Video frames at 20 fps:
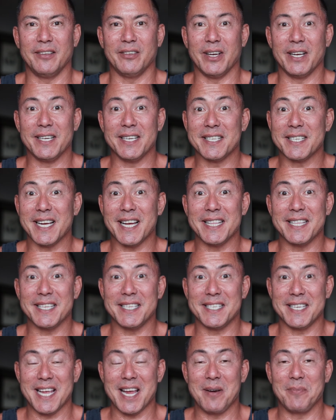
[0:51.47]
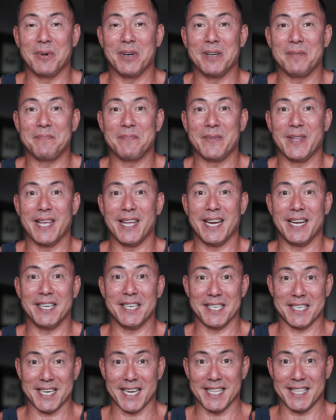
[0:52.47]
So I just got this camera and I
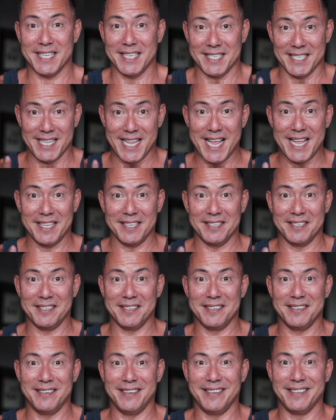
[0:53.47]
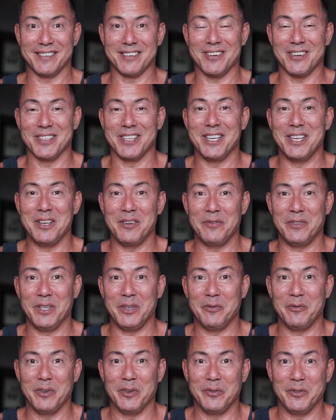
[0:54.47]
just got this lens. It's called the
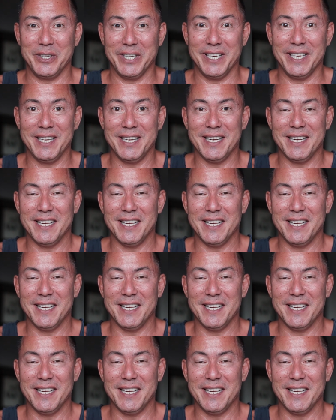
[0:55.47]
Nifty 50.